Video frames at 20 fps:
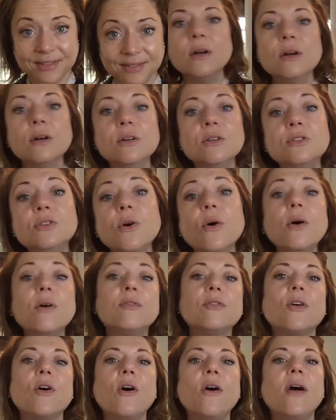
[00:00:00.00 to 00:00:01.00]
So
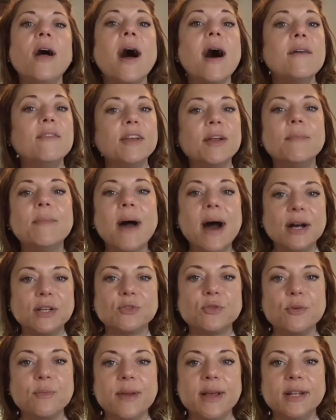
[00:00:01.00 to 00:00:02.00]
overall, having a
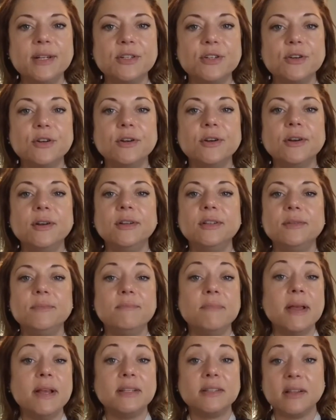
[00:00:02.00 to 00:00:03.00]
password manager
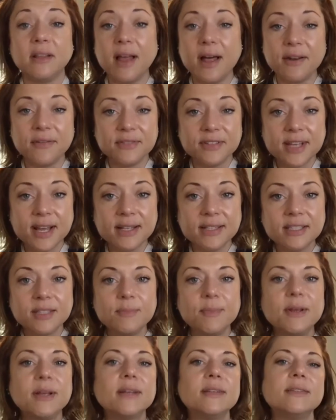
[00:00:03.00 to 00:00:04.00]
makes a lot of sense
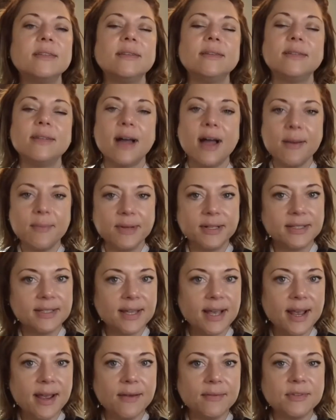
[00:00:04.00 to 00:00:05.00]
because of the time it
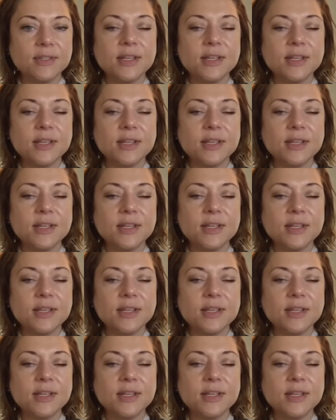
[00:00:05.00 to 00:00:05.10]
saves,